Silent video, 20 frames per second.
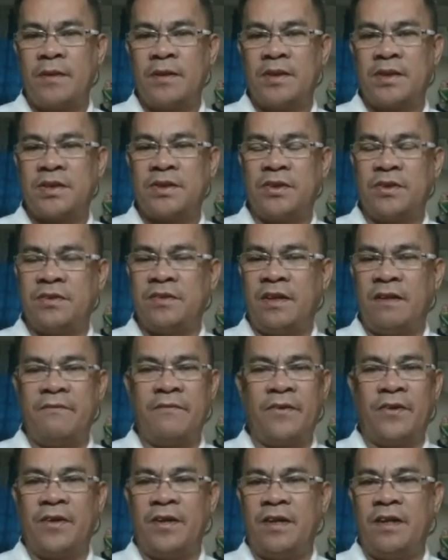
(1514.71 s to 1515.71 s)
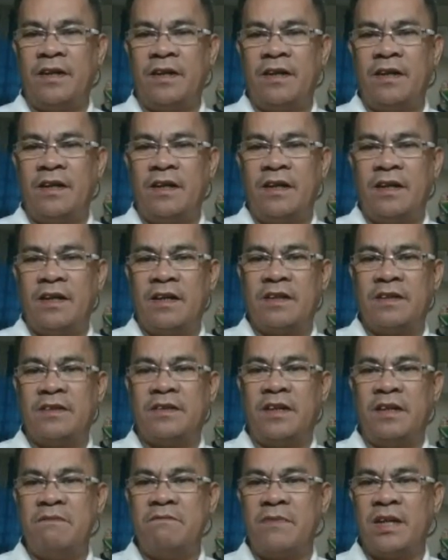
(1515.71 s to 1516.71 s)
So therefore,
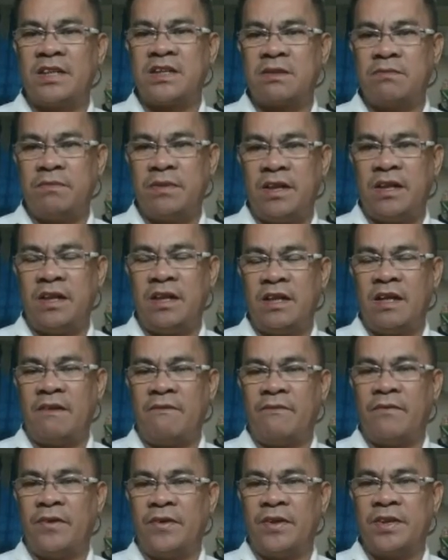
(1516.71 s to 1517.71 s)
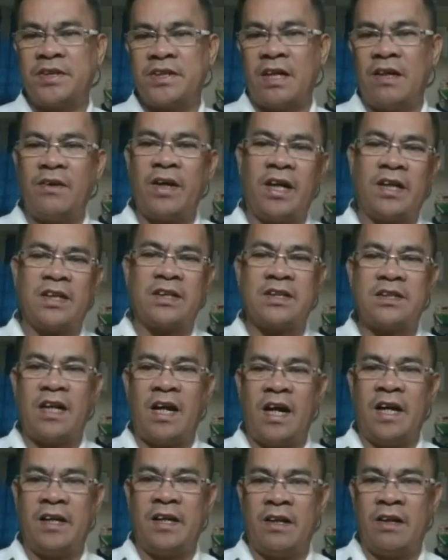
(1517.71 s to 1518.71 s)
there must be a force along x.
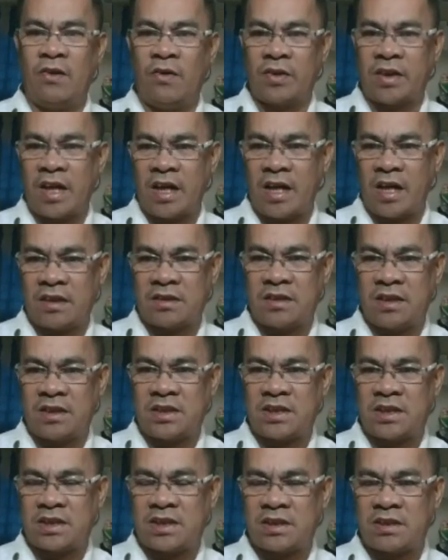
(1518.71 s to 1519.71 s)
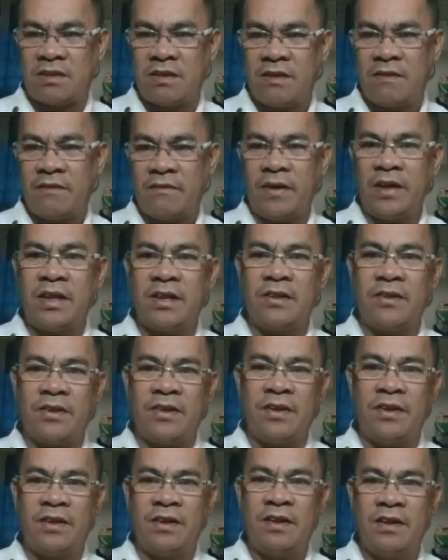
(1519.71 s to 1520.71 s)
And looking at this
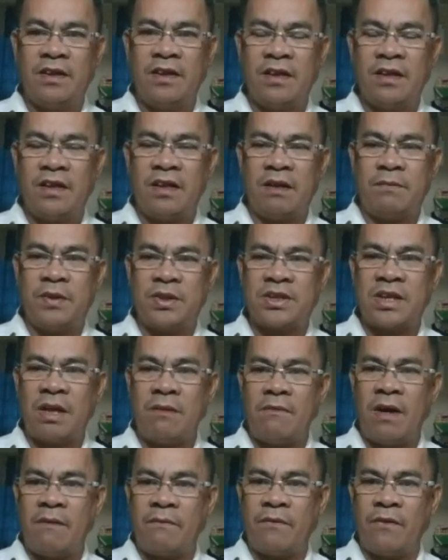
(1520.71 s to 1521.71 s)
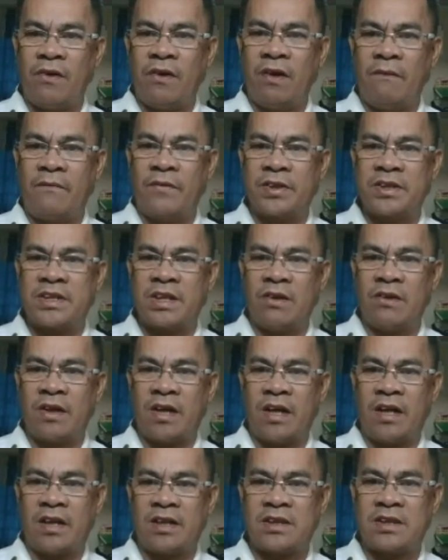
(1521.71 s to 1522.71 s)
figure, if you sum up all force along
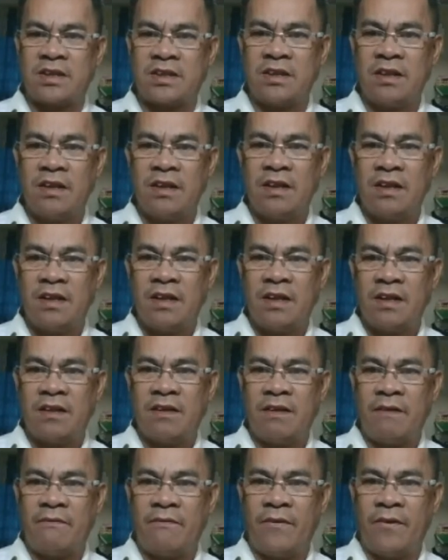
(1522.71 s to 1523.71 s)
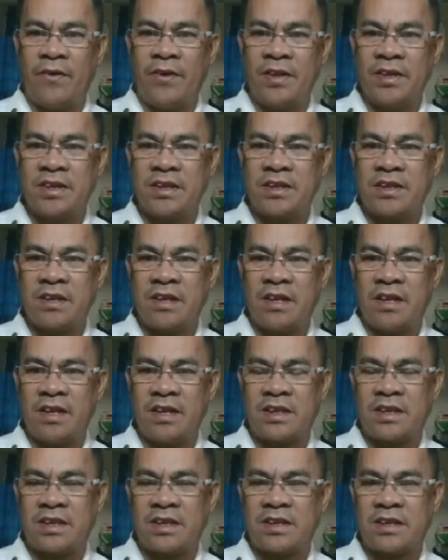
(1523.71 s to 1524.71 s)
x, the force
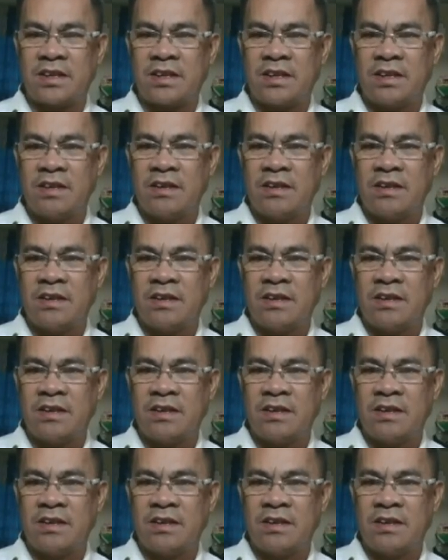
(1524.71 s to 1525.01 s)
is